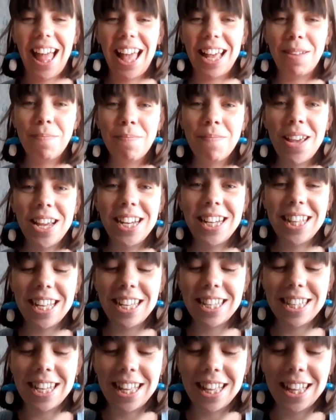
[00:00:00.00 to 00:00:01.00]
I made
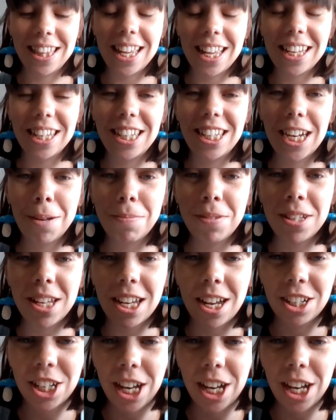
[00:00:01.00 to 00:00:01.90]
these little jam